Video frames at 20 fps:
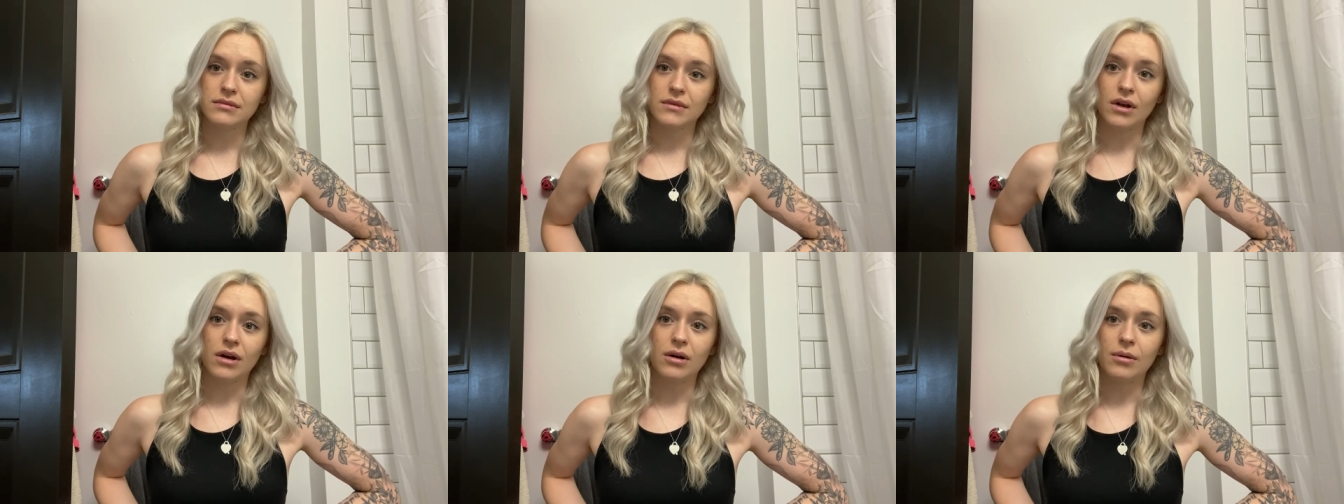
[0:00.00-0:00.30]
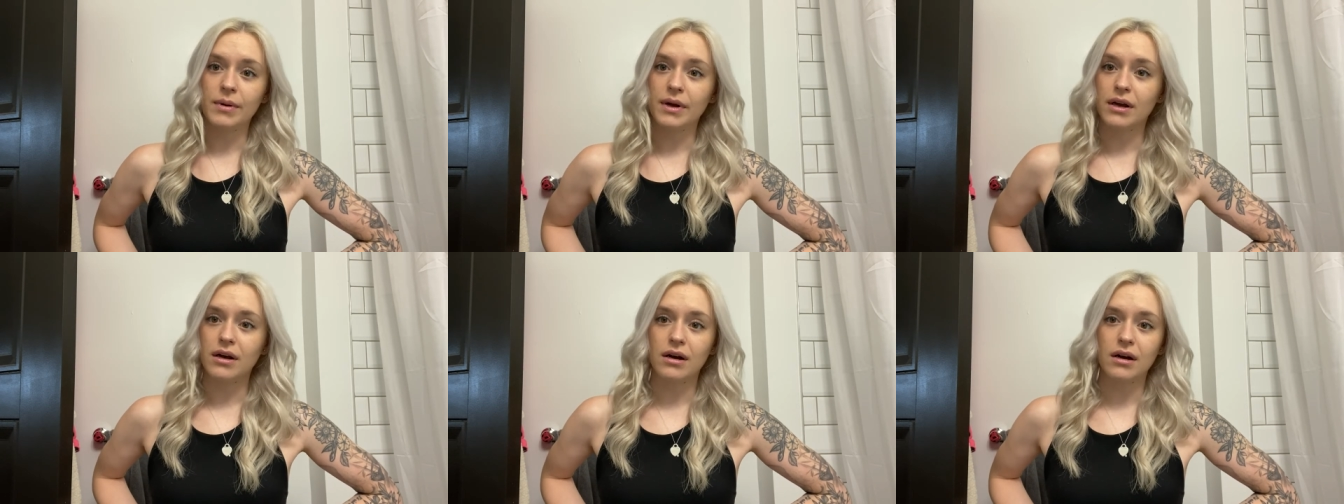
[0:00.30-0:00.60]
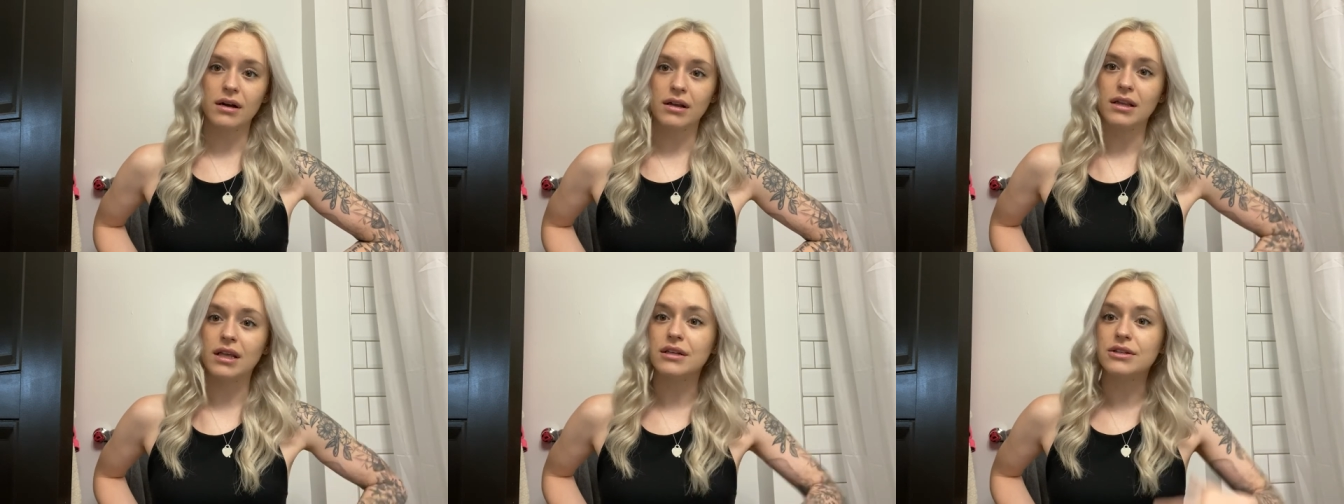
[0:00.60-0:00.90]

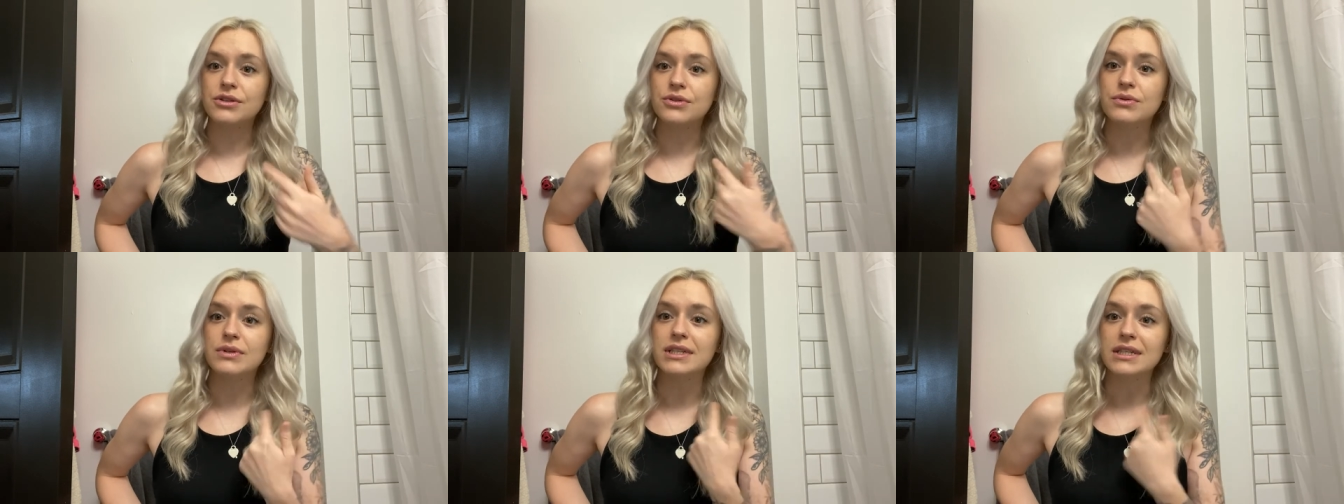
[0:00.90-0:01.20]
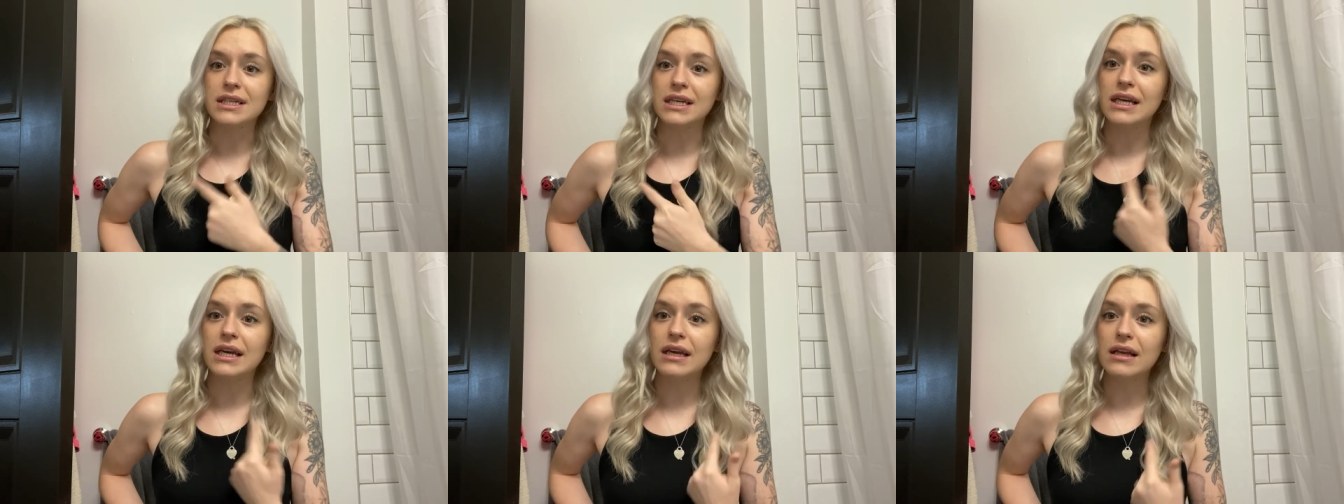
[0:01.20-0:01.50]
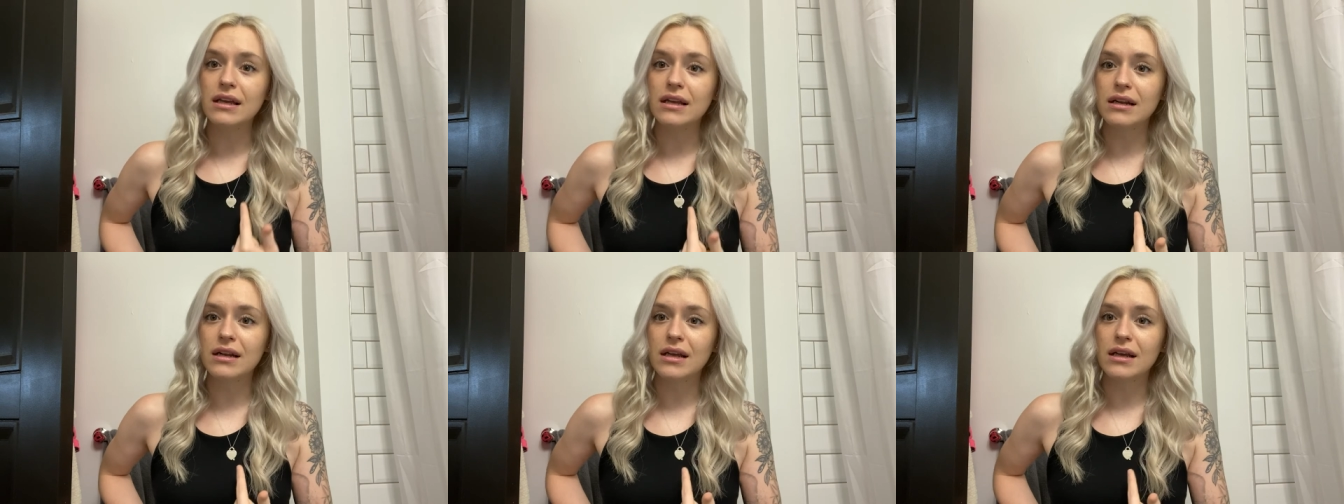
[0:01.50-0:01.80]
god, like, do you see
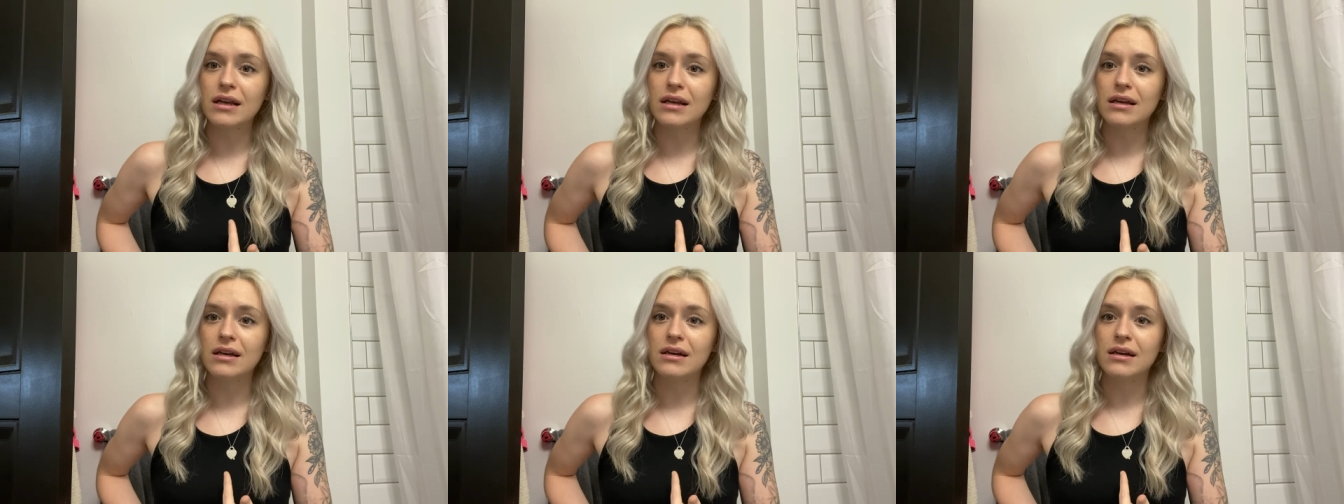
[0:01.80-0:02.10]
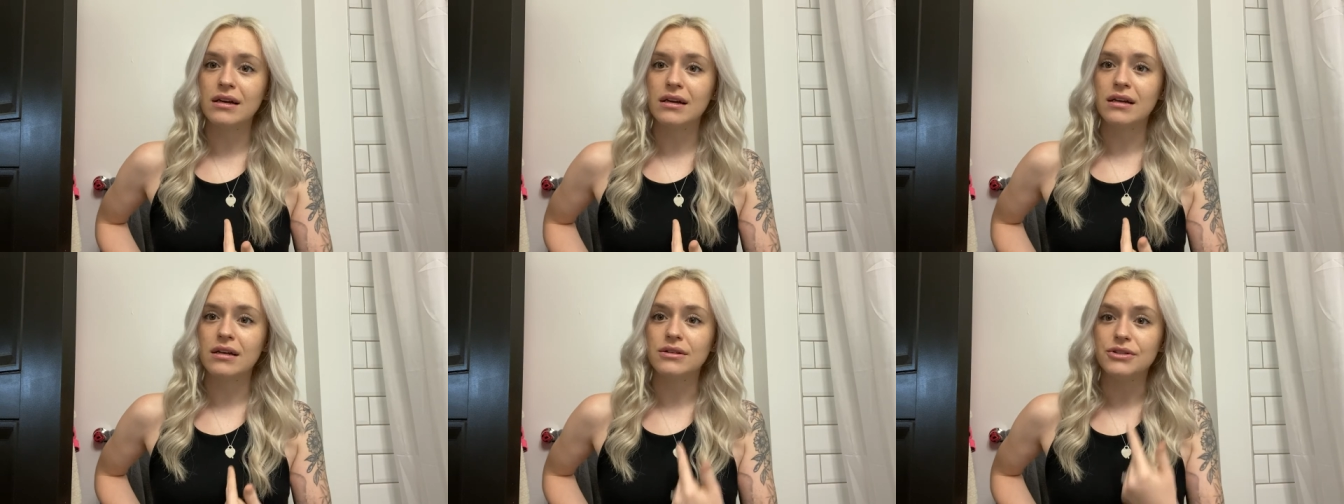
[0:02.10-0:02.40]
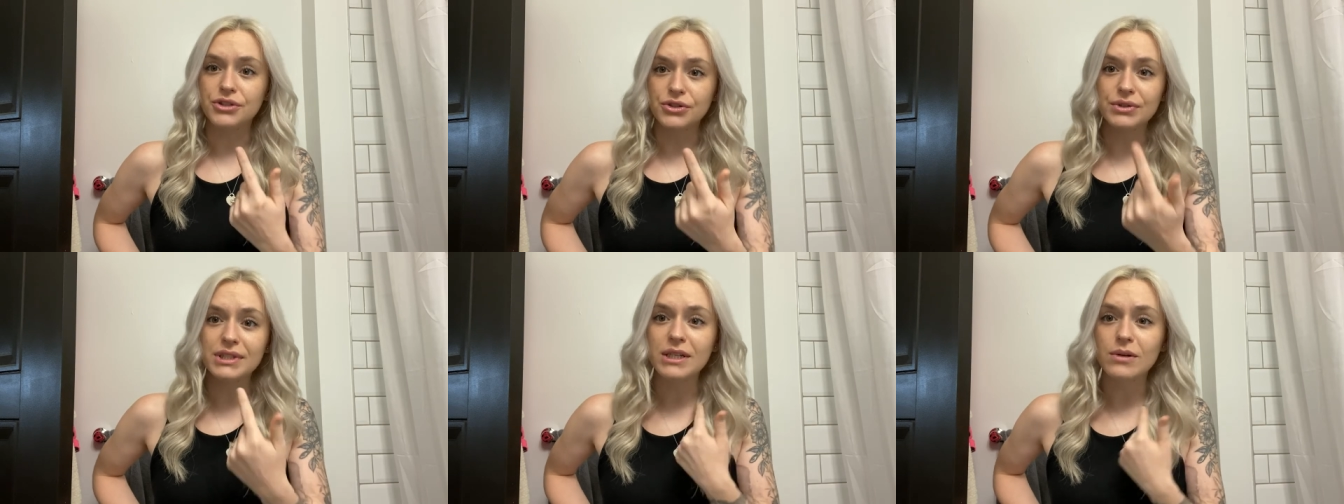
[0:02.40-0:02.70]
it?
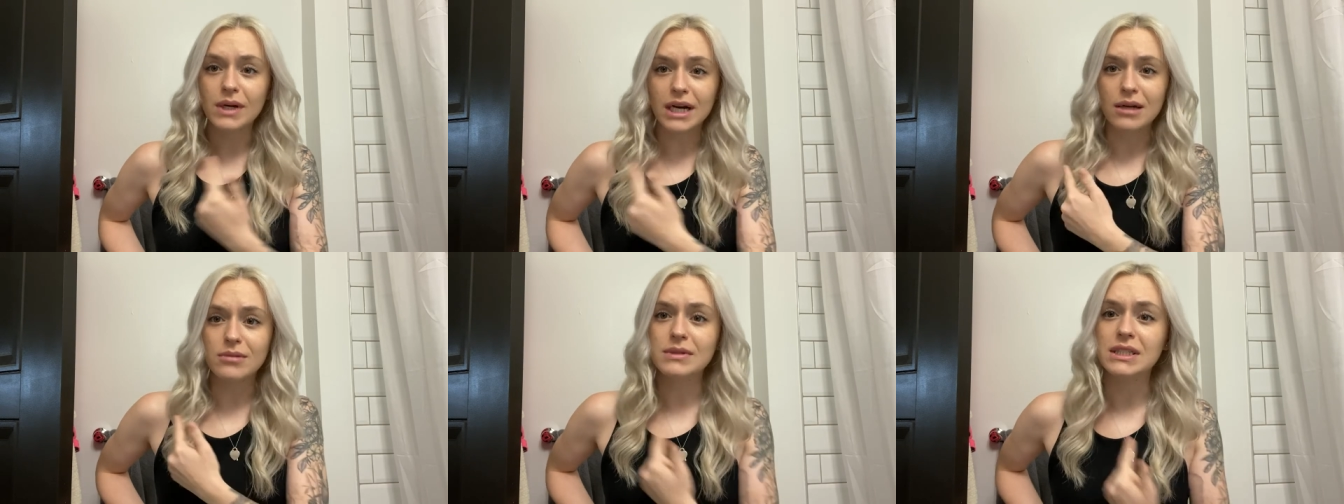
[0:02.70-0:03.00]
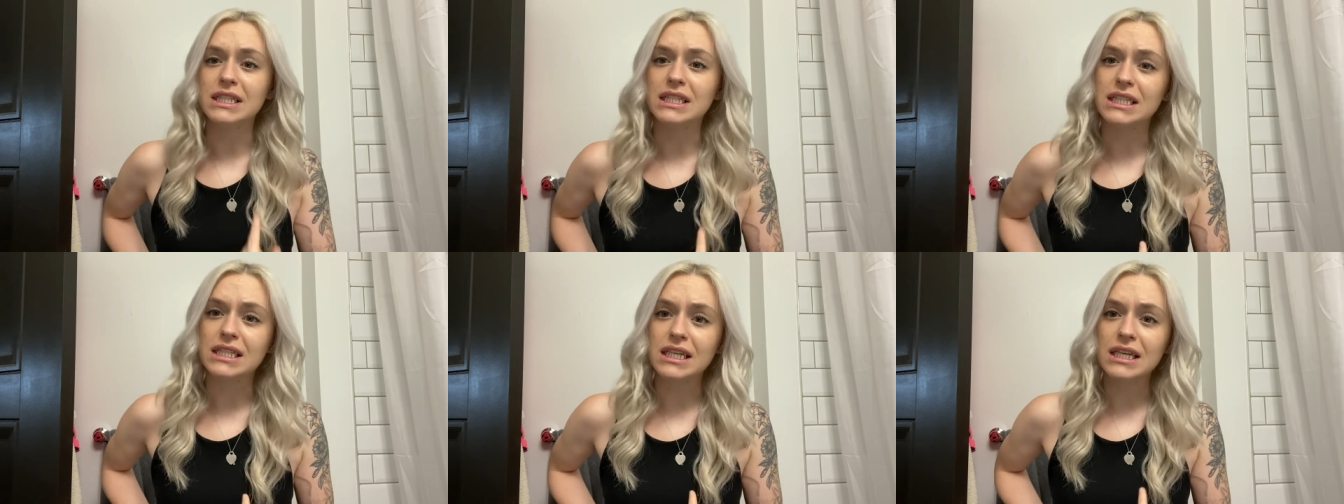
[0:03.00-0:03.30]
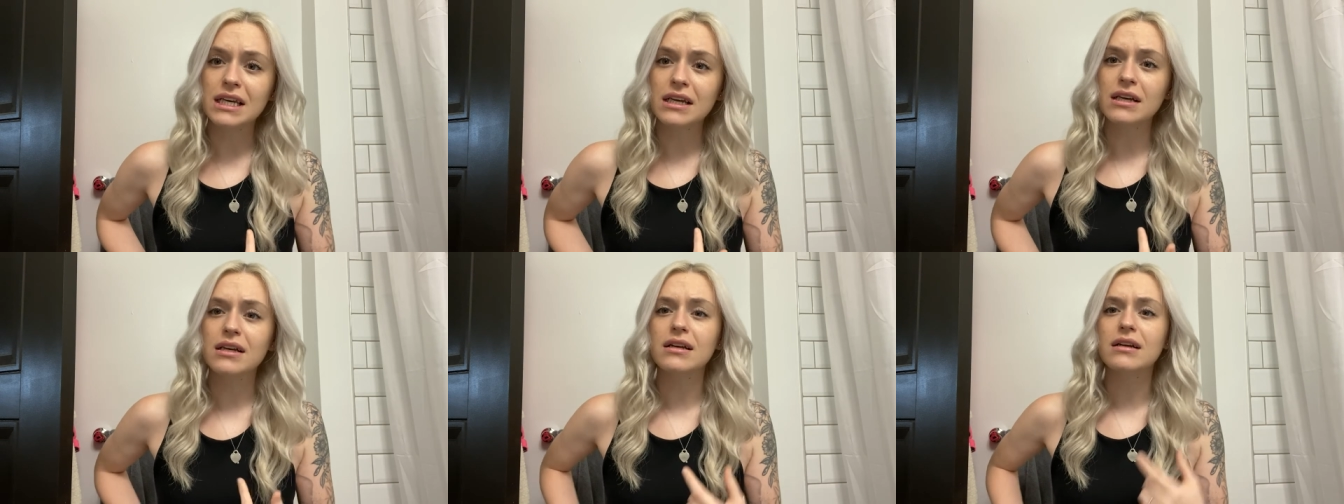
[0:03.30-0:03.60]
Do you see what I'm
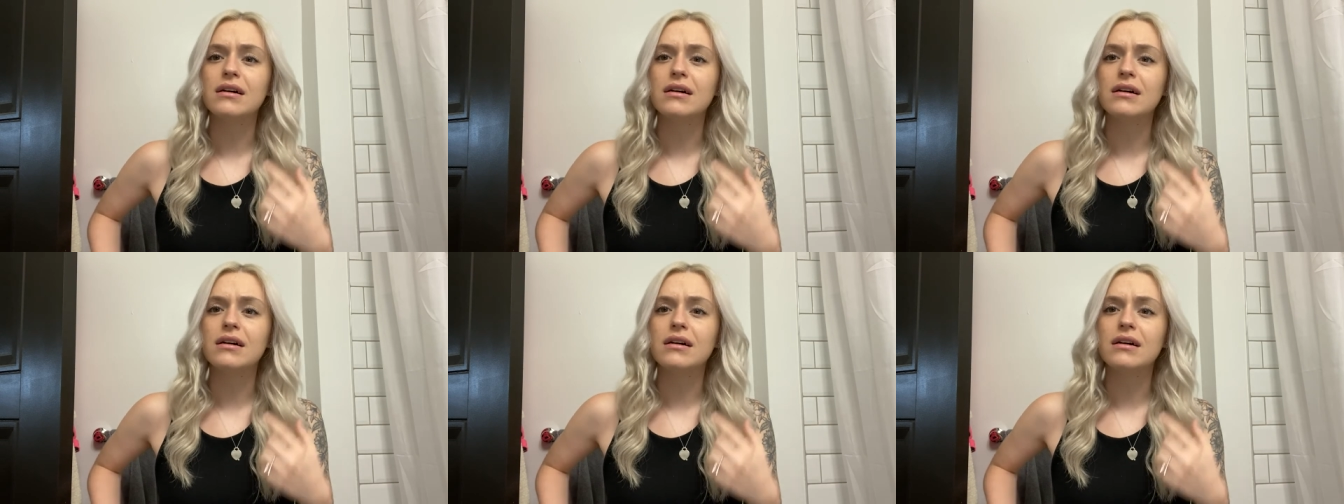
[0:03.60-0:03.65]
seeing?